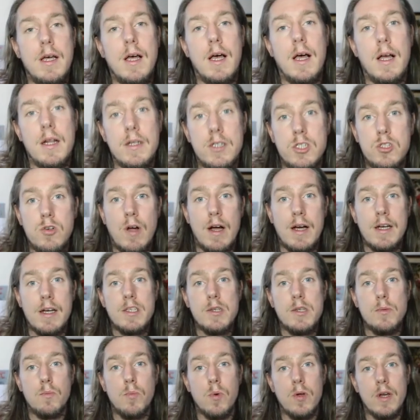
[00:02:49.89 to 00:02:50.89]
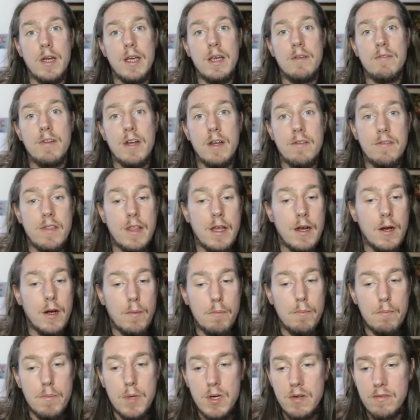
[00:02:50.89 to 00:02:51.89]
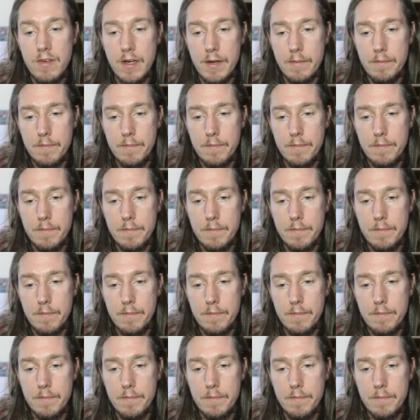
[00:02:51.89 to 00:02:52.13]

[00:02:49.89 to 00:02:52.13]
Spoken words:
and track someone even if they're not moving.